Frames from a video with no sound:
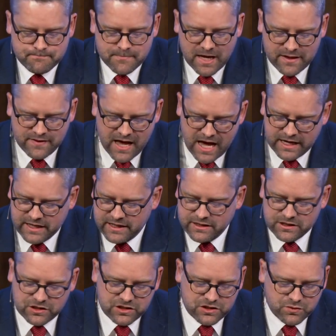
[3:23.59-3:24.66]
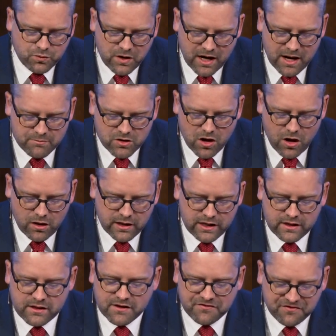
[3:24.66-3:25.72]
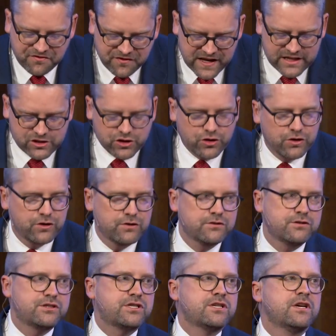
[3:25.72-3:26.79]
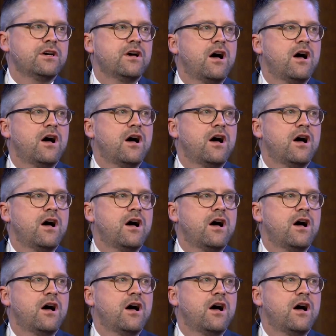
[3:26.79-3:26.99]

And that is what I'm calling the features